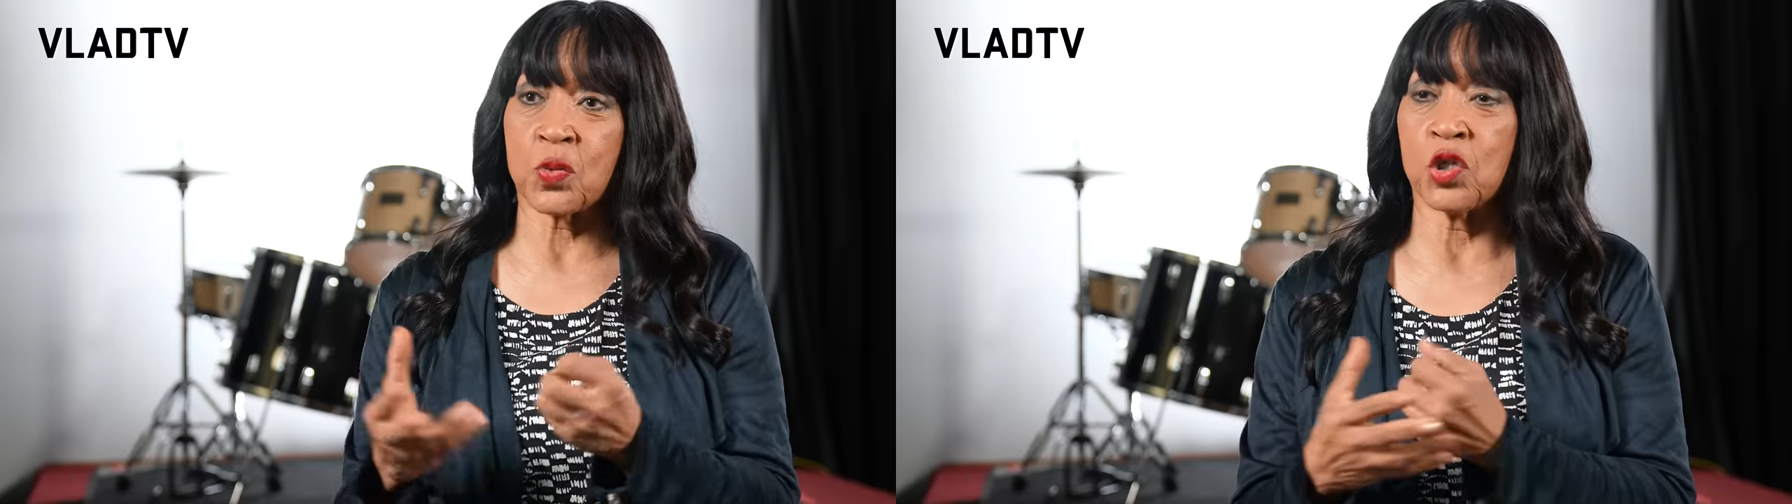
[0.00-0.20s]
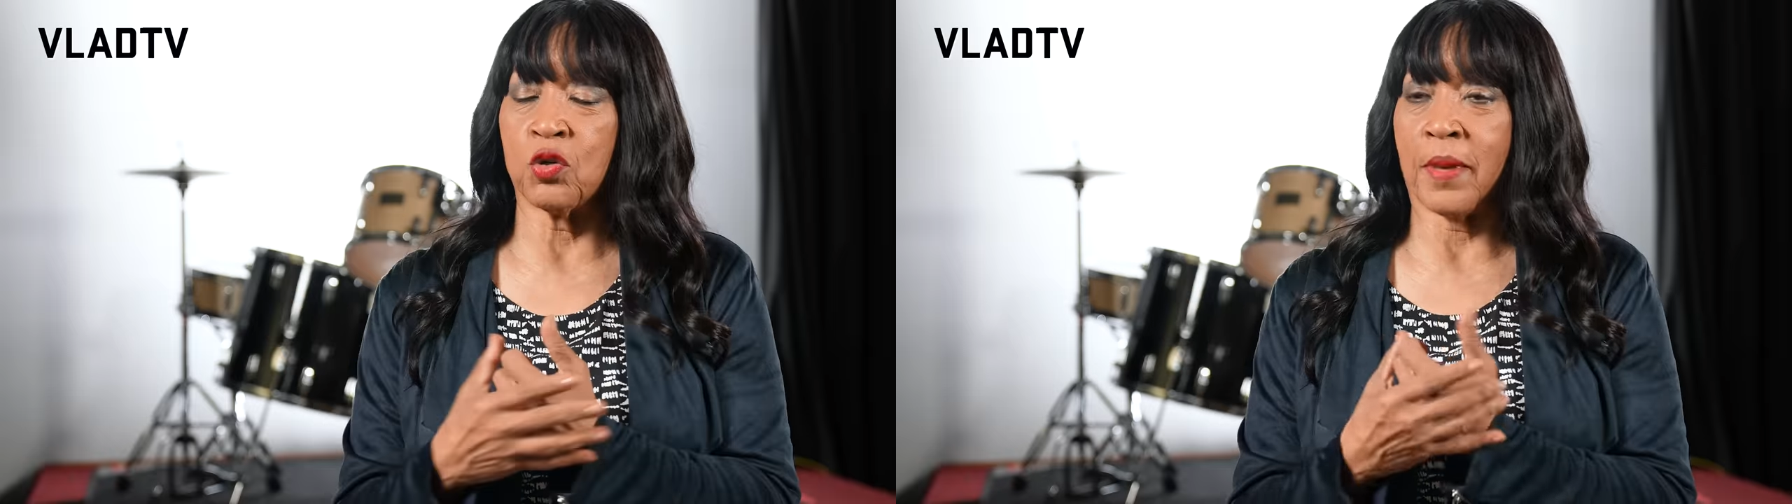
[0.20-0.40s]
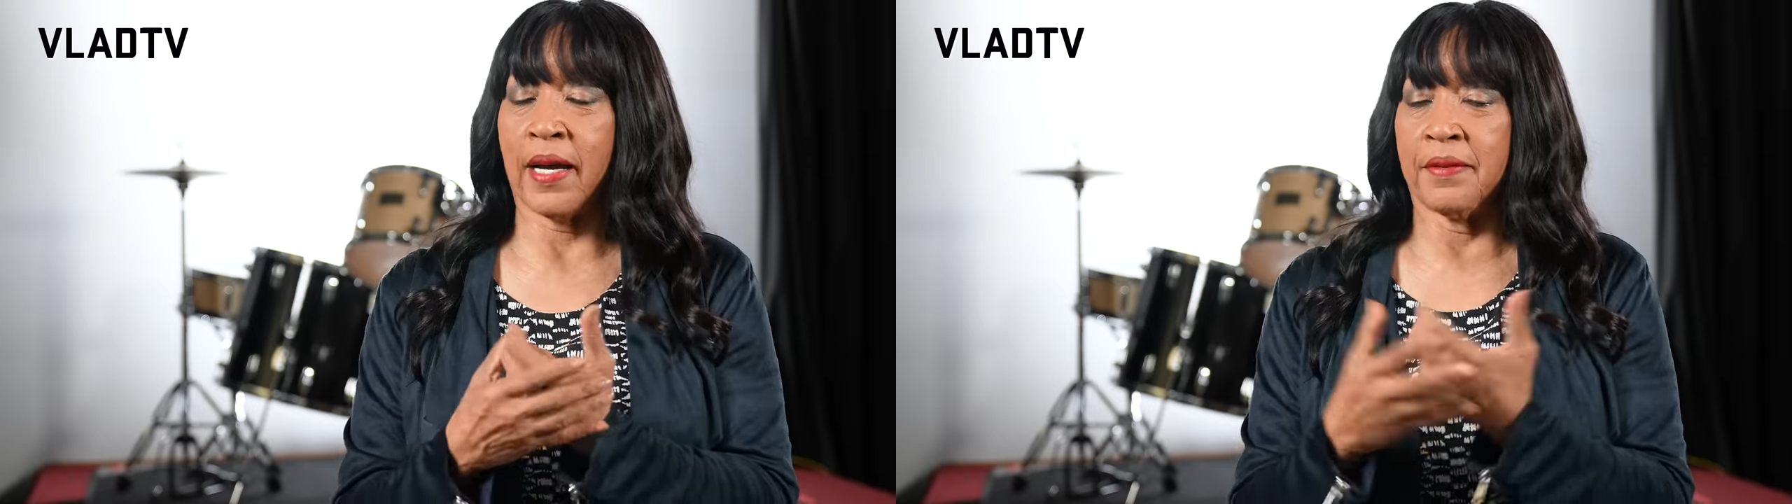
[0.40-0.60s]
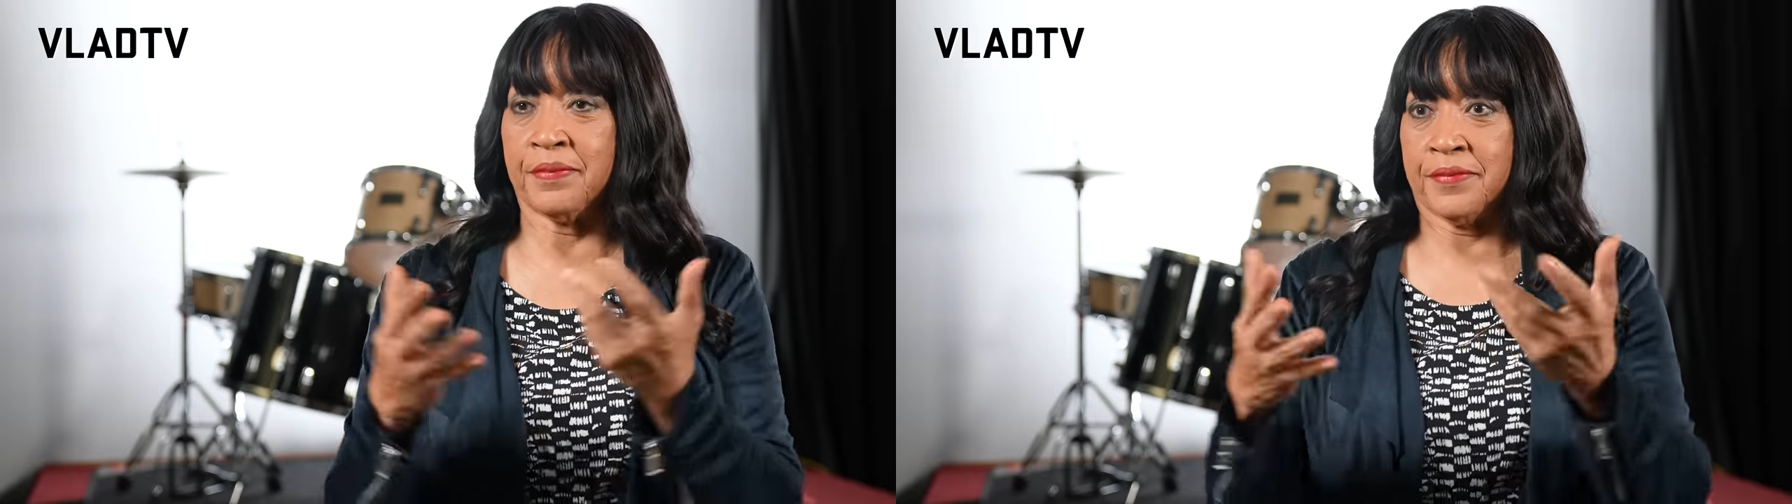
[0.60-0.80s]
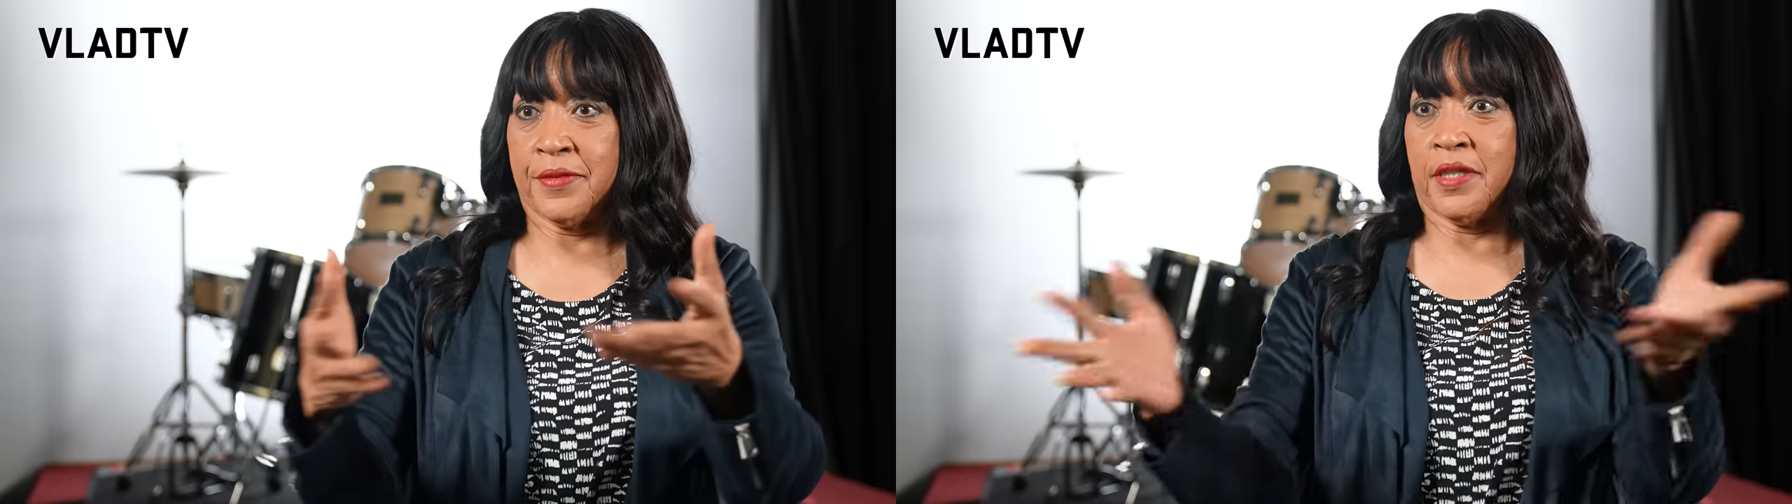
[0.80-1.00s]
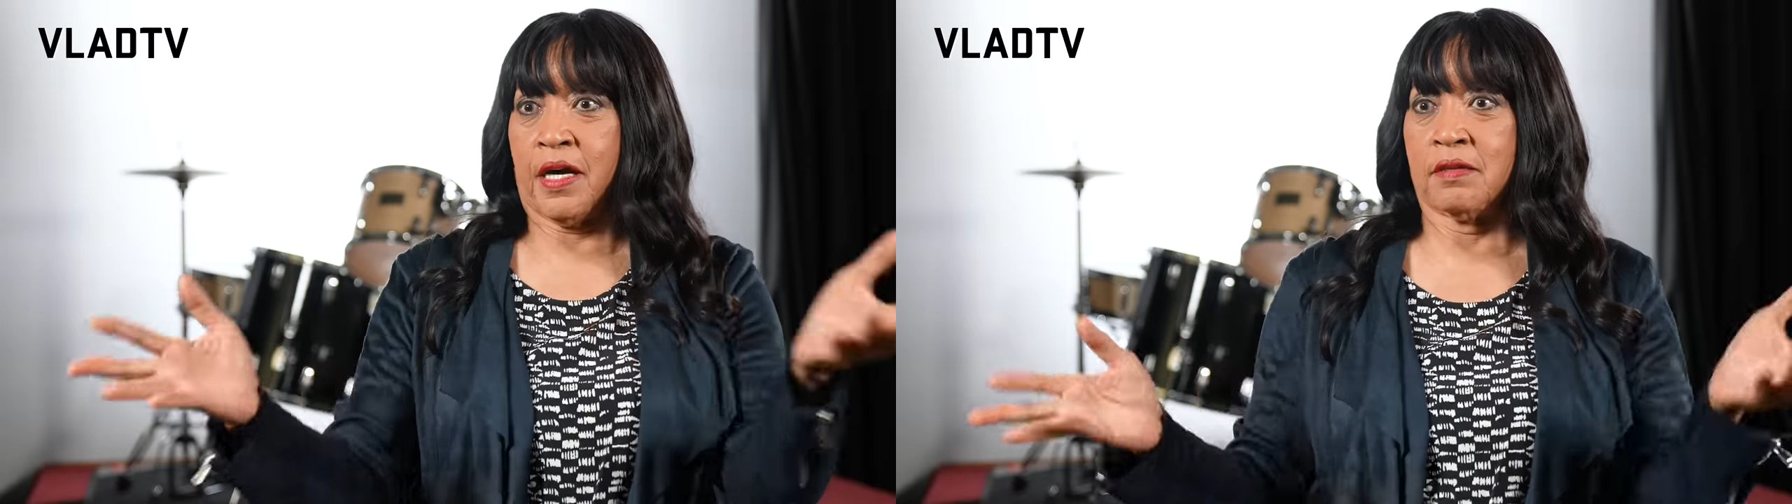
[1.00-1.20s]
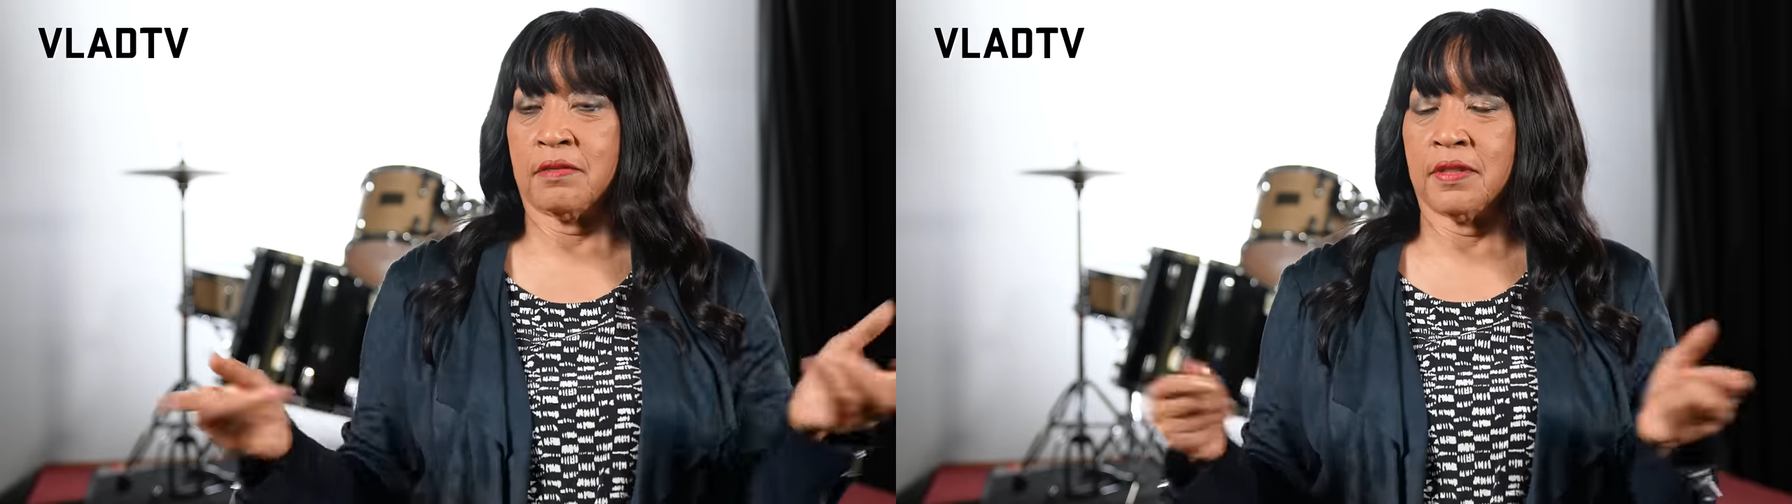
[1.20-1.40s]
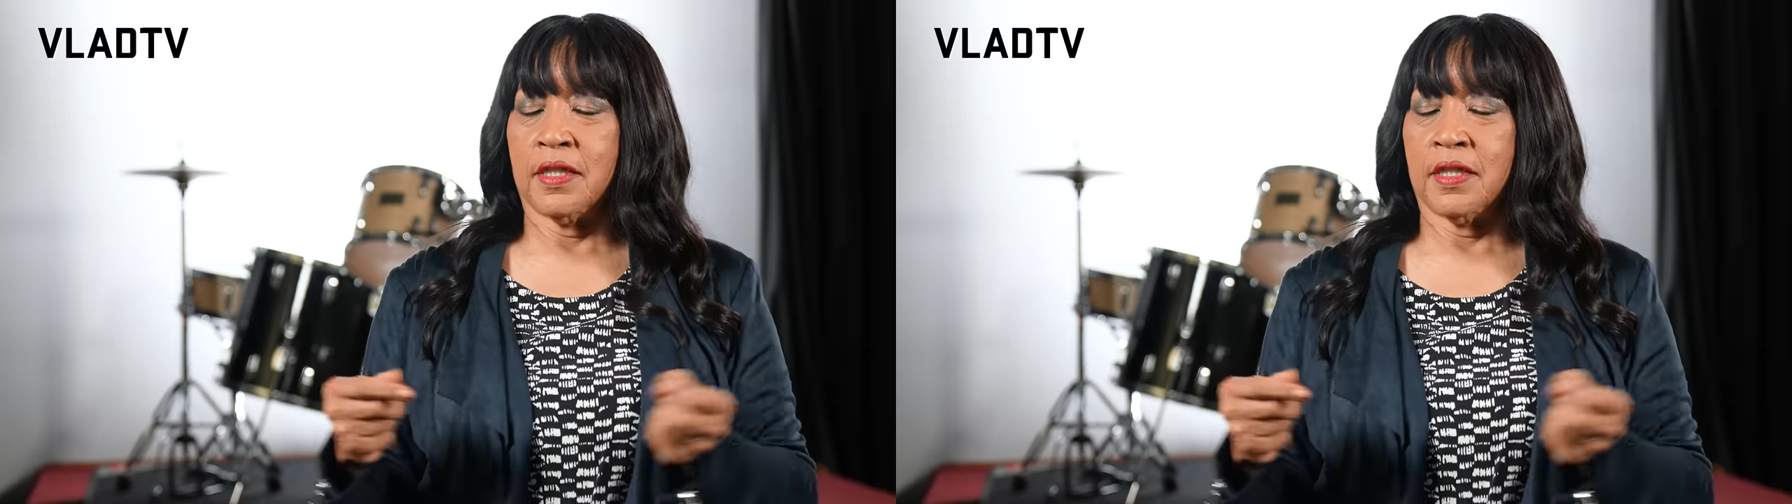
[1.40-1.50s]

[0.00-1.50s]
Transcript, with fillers: with whom I, you know,